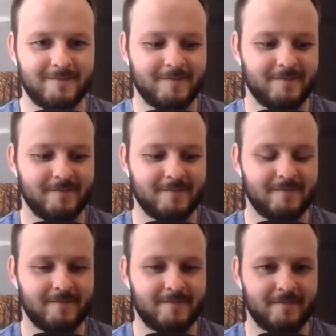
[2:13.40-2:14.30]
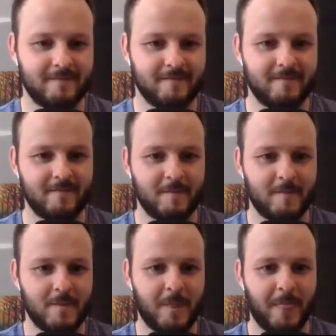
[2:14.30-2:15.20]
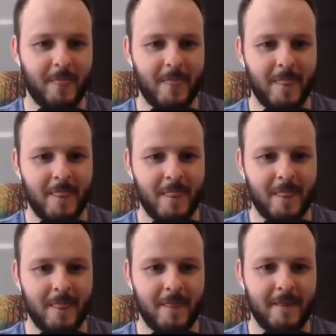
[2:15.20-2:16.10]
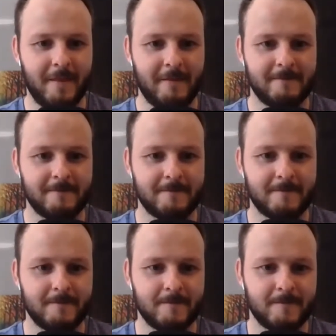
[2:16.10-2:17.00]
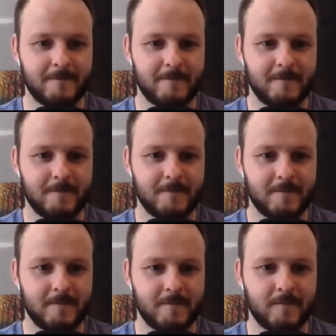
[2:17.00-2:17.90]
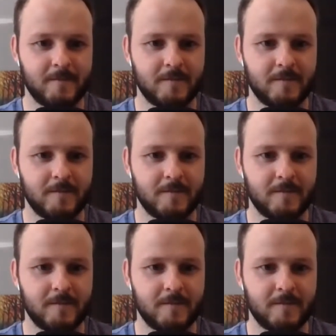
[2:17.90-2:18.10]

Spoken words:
(silent)